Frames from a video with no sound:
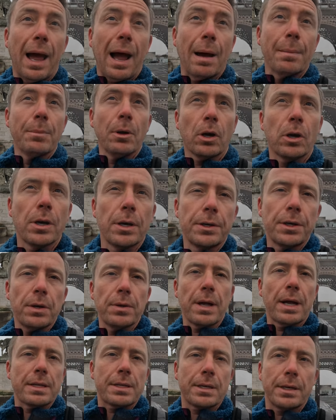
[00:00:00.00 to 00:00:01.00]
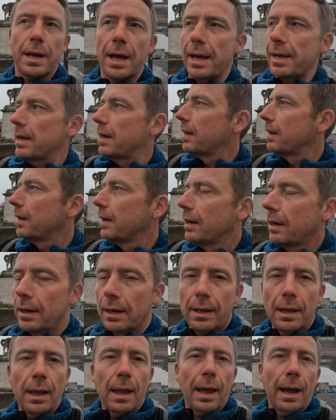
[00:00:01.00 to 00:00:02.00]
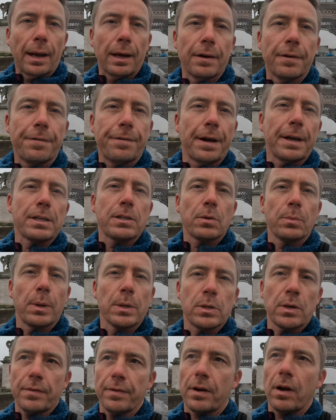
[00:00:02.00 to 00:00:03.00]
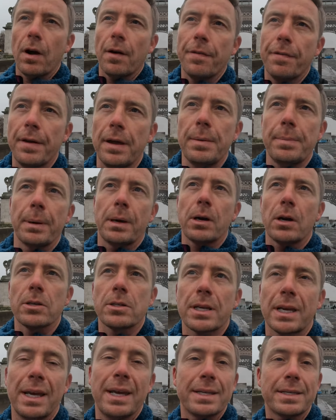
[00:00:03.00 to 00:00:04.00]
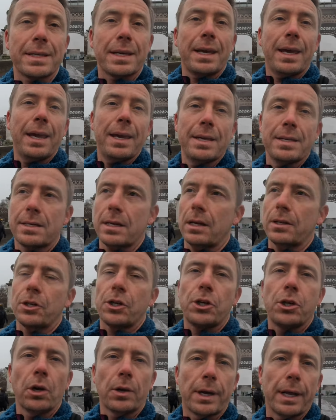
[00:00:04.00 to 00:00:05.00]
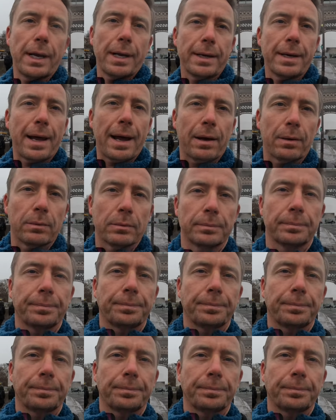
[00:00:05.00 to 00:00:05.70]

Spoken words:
I'm not gonna do that today. I'm gonna find somewhere to have a coffee because it is chucking it down.